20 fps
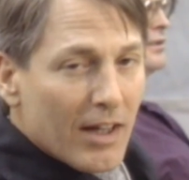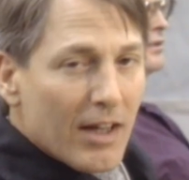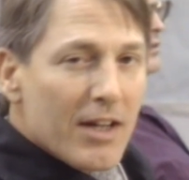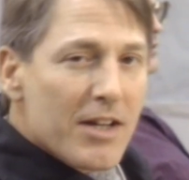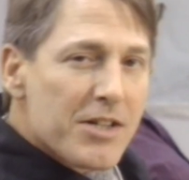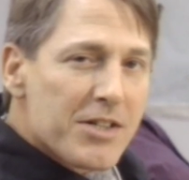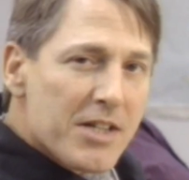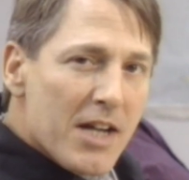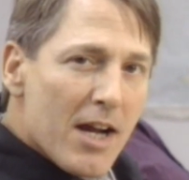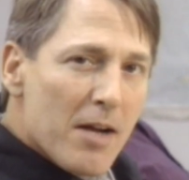
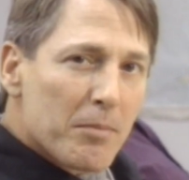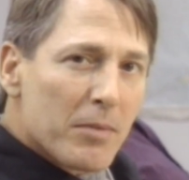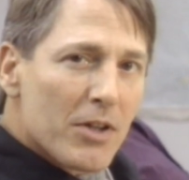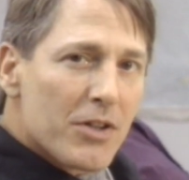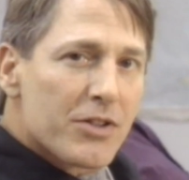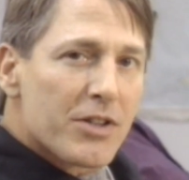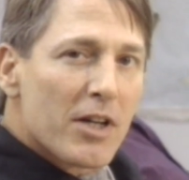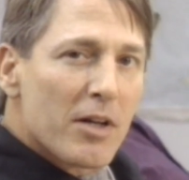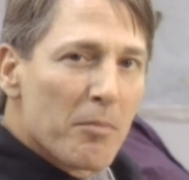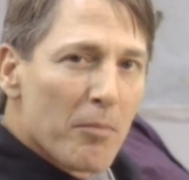
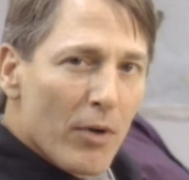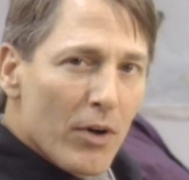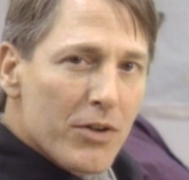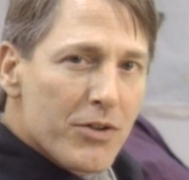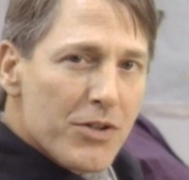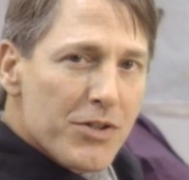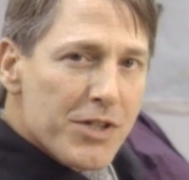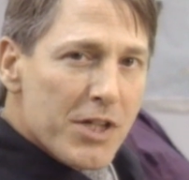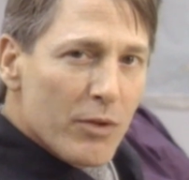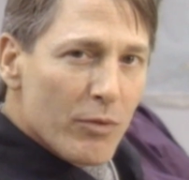Established
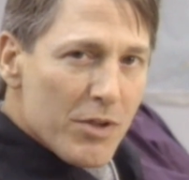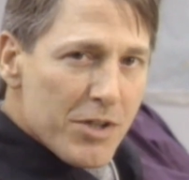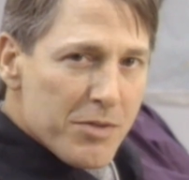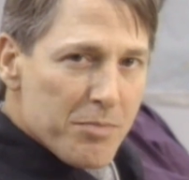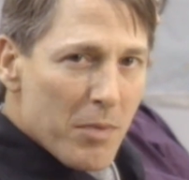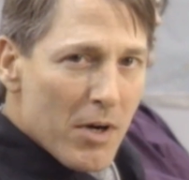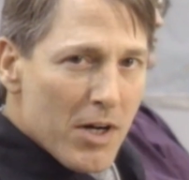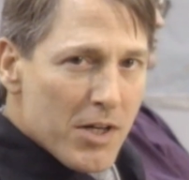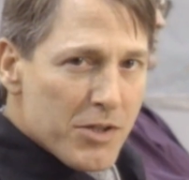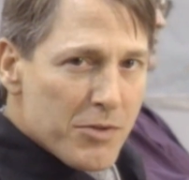emergency
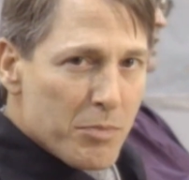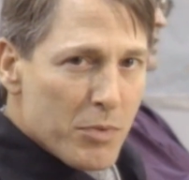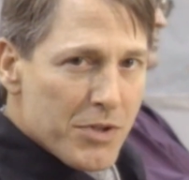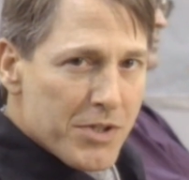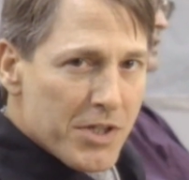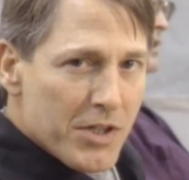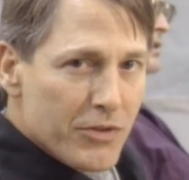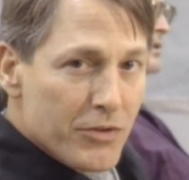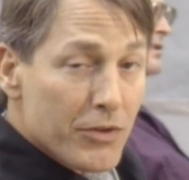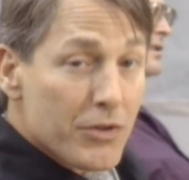response
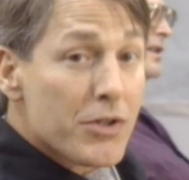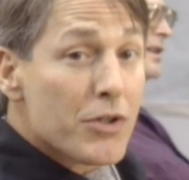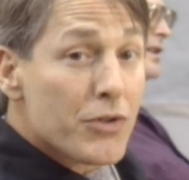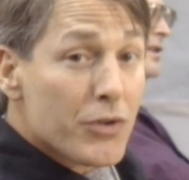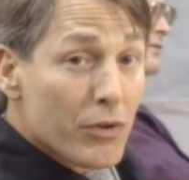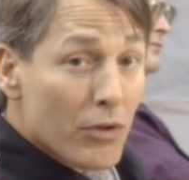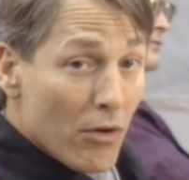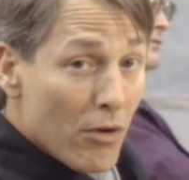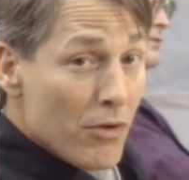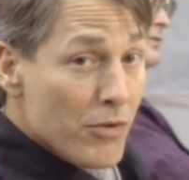procedures
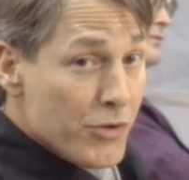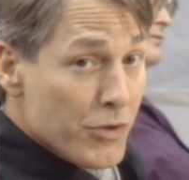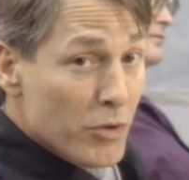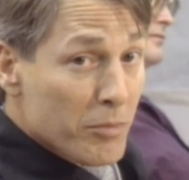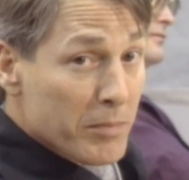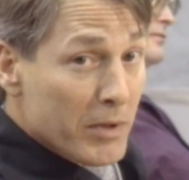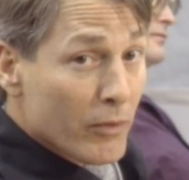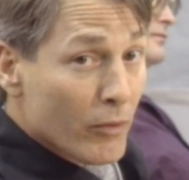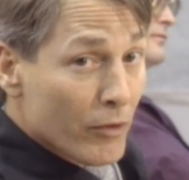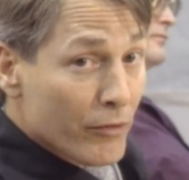should also
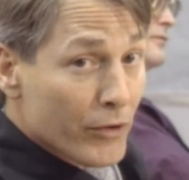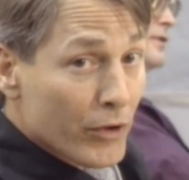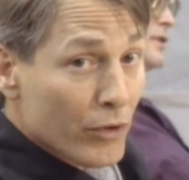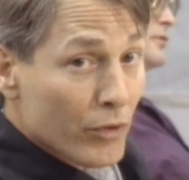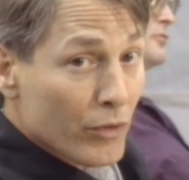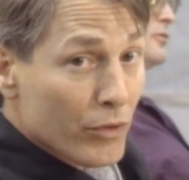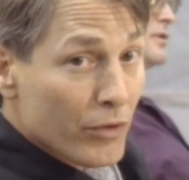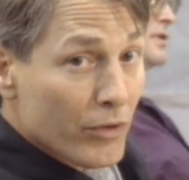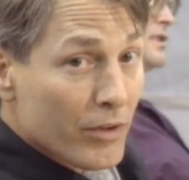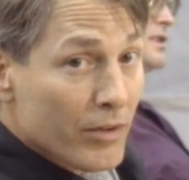be
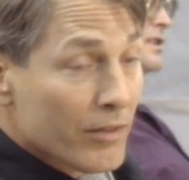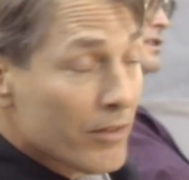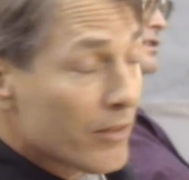reviewed.